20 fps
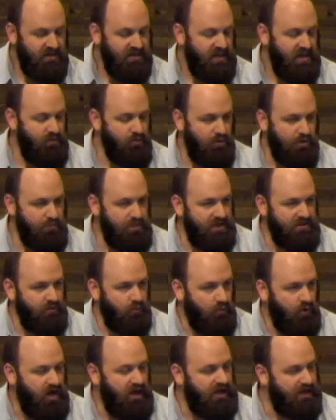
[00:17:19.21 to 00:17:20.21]
he would have been the
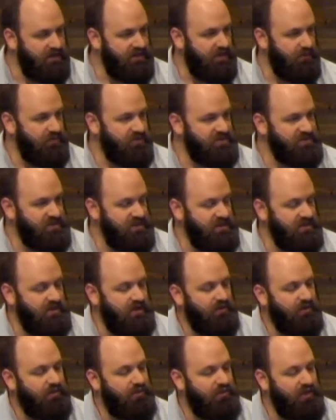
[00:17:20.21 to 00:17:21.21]
one that was sitting
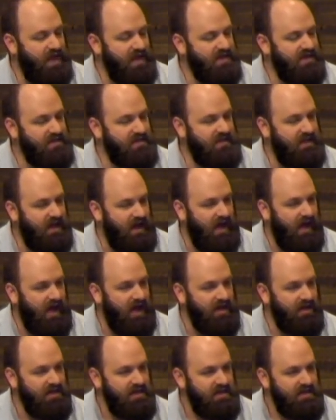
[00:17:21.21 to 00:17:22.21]
there thanking
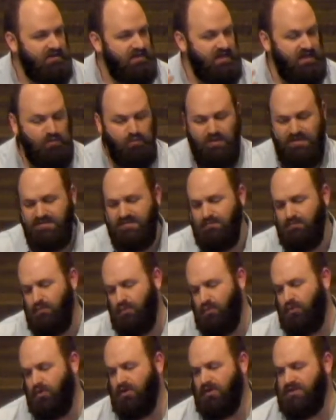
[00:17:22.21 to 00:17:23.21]
God that he wasn't
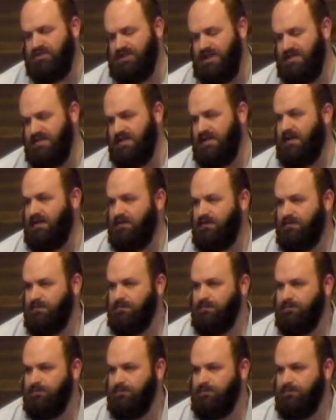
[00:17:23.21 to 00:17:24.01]
born a Gentile.